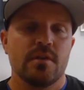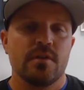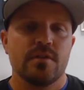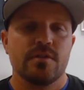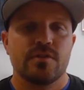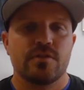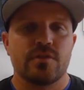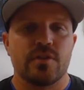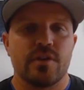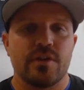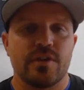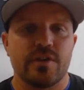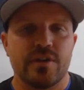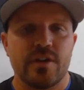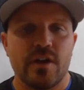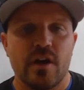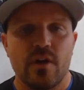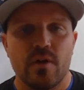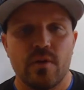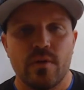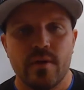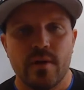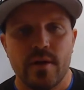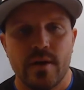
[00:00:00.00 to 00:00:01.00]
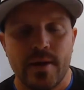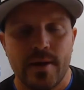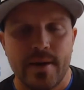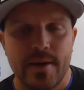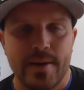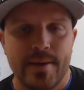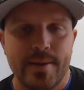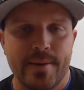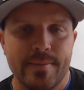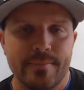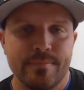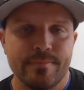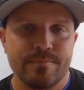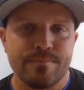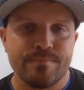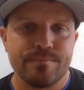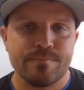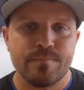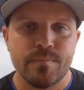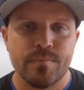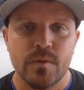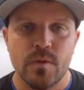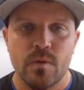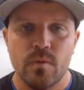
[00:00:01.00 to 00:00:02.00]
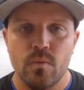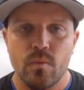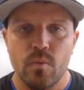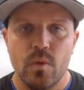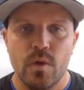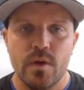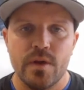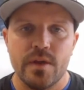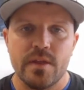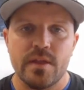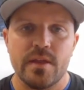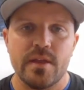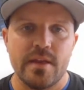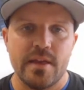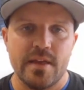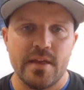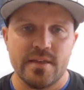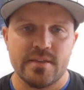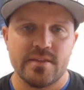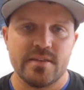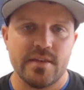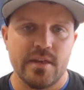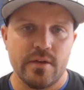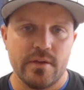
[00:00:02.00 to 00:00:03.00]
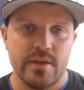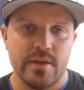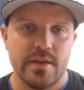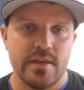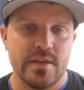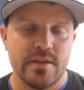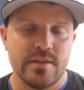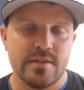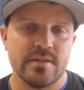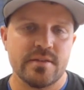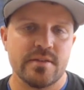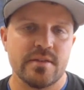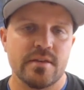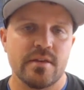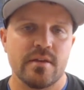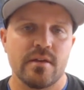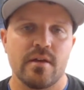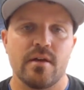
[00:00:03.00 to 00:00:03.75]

So there you go. What an ACL is,